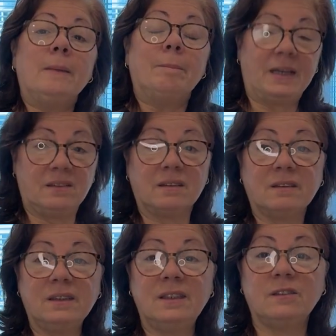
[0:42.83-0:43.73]

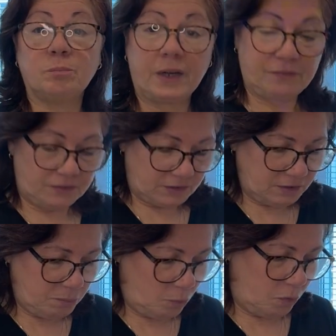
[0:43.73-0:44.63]
basically, his breakfast
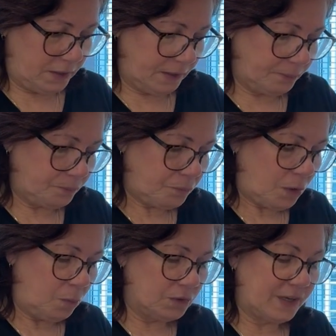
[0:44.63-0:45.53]
in the morning
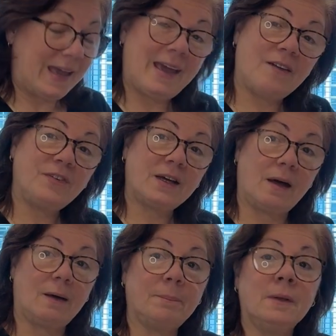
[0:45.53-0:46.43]
was a half a
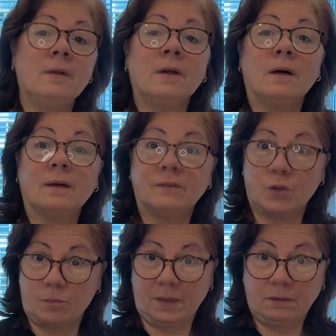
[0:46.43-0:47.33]
cup of
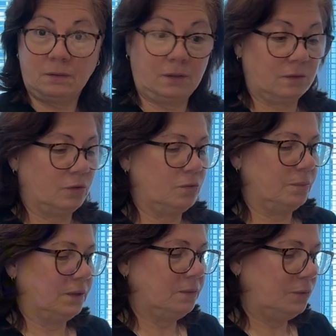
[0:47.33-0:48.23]
oatmeal, cooked
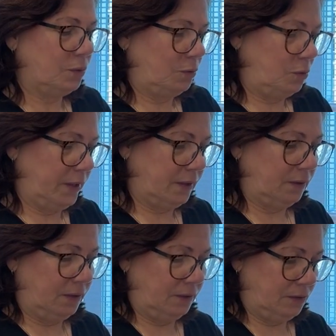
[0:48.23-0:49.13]
oatmeal,
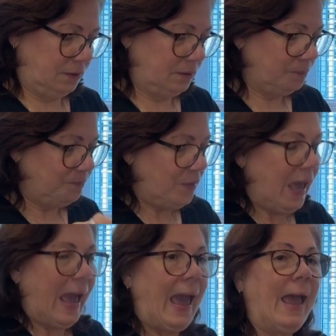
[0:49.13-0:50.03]
quick, instant,
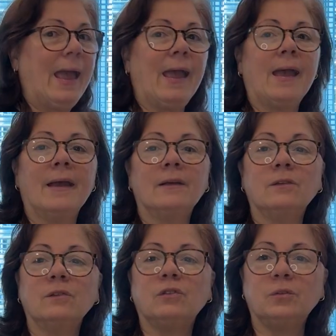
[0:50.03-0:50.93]

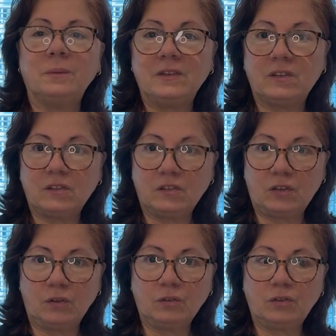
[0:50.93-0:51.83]
and 2 pieces of
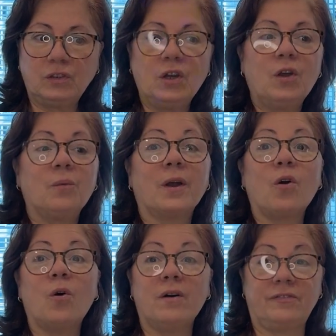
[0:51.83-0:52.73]
toast with
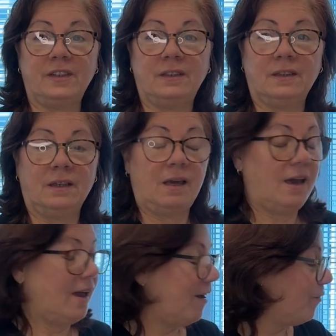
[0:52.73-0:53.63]
coffee
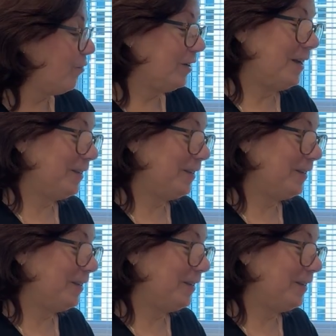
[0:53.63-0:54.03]
every